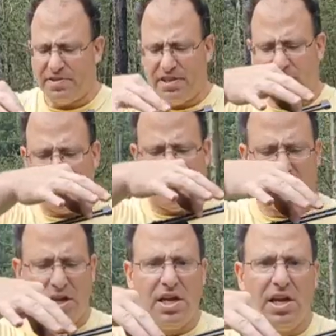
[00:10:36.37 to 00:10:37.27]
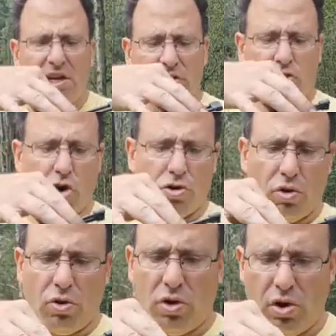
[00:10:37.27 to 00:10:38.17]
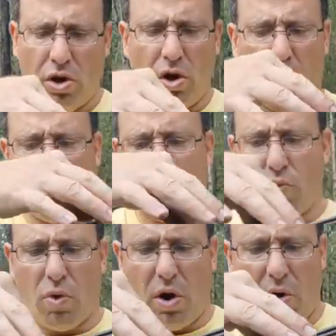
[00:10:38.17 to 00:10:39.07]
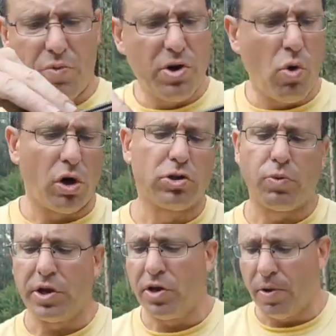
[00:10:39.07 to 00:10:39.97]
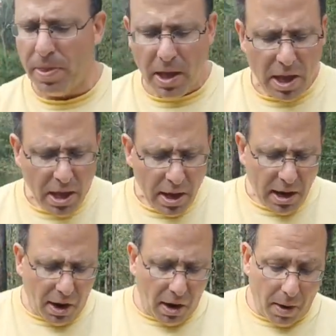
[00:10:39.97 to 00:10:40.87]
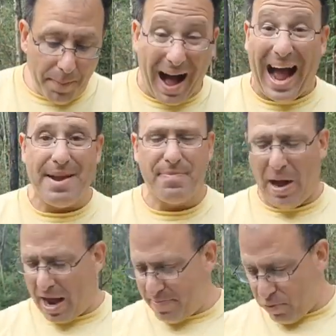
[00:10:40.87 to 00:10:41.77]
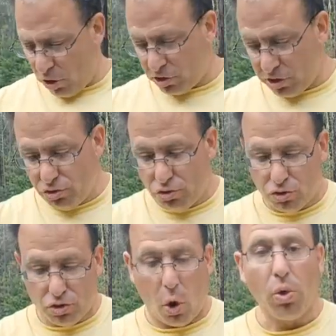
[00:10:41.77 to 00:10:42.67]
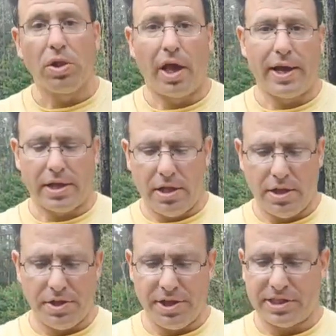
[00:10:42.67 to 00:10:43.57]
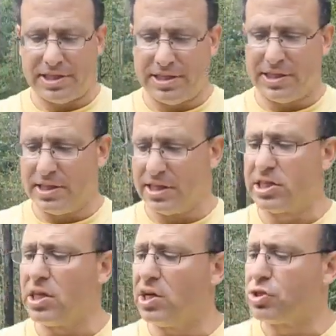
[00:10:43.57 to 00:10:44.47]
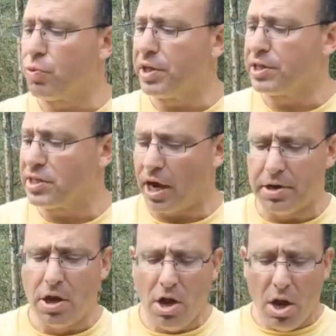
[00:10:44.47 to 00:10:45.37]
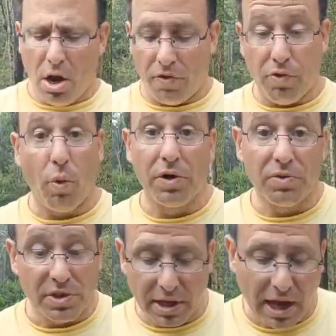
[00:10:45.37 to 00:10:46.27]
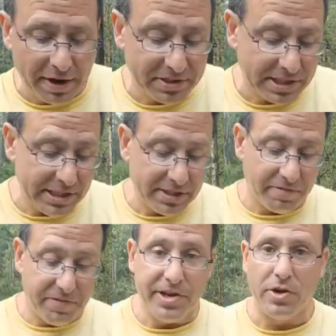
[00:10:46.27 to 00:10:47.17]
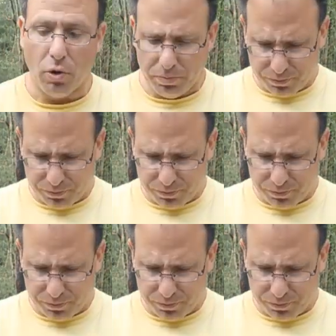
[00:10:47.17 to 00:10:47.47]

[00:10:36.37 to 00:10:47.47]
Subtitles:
the internal recoil spring here. I personally don't like this spring design. For one thing, I've seen a video